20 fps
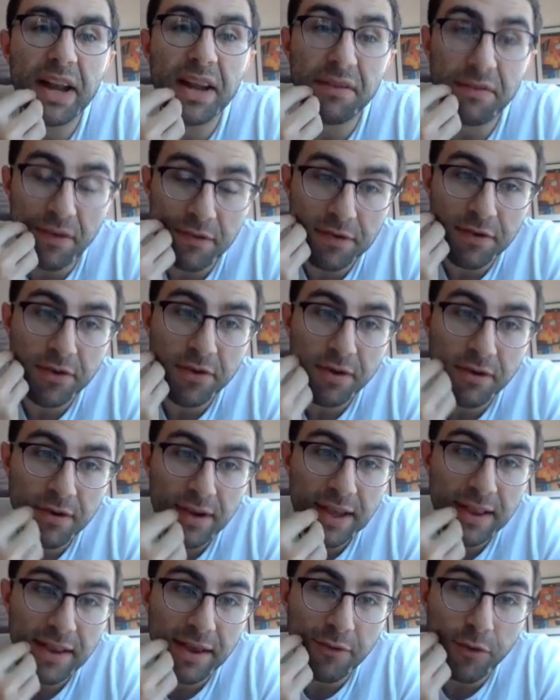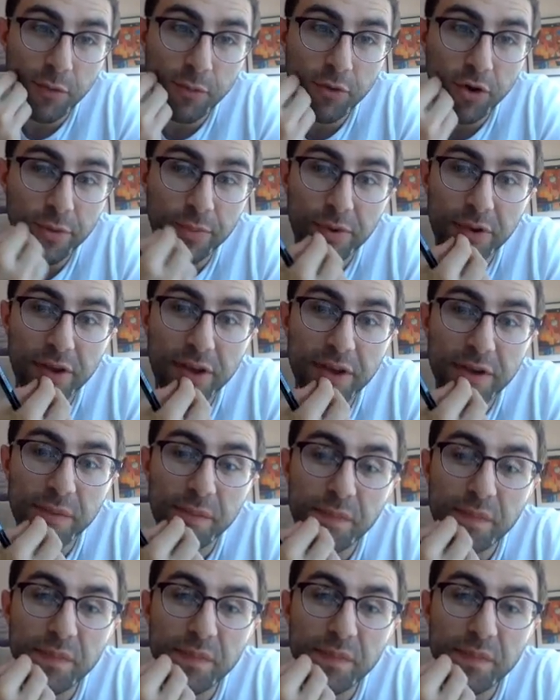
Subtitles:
if you've done your A-level properly,